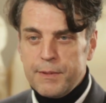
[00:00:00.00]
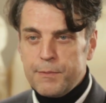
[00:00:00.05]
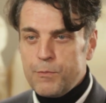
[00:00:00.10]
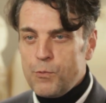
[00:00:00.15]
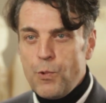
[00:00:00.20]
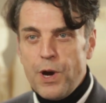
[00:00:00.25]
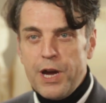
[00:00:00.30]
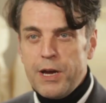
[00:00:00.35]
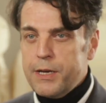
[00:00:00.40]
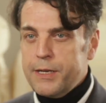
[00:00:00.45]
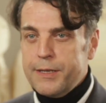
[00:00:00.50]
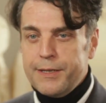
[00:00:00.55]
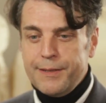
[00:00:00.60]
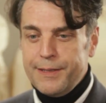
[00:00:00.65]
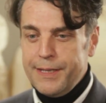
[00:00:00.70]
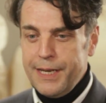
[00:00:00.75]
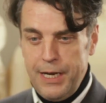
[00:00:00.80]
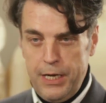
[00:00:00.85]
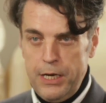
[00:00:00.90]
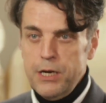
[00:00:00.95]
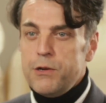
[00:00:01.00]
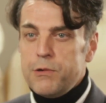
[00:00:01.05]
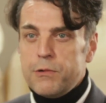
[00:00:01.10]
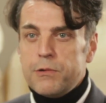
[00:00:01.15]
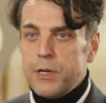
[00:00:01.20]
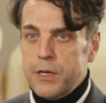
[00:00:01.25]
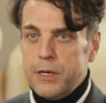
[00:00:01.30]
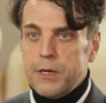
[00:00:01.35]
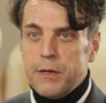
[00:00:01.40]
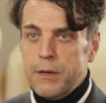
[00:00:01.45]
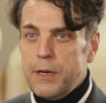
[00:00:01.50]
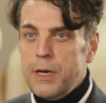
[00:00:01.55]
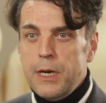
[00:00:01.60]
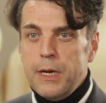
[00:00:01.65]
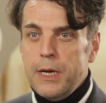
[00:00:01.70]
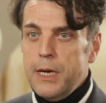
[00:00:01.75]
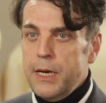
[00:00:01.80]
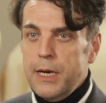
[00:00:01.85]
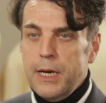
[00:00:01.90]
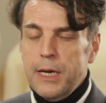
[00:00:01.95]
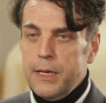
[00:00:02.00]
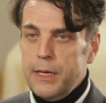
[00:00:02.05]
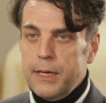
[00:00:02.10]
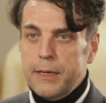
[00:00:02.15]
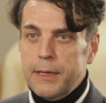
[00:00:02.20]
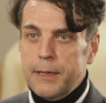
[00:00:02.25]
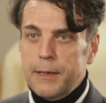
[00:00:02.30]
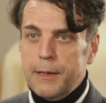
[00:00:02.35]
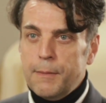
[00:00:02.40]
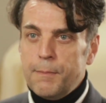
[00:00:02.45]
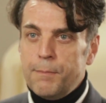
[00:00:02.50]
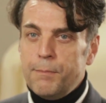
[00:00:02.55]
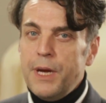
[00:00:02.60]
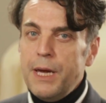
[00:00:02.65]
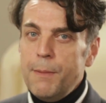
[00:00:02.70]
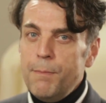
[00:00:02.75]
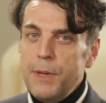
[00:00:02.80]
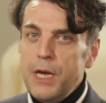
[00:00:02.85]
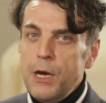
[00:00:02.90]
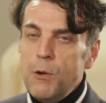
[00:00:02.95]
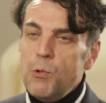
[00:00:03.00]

where the look, maybe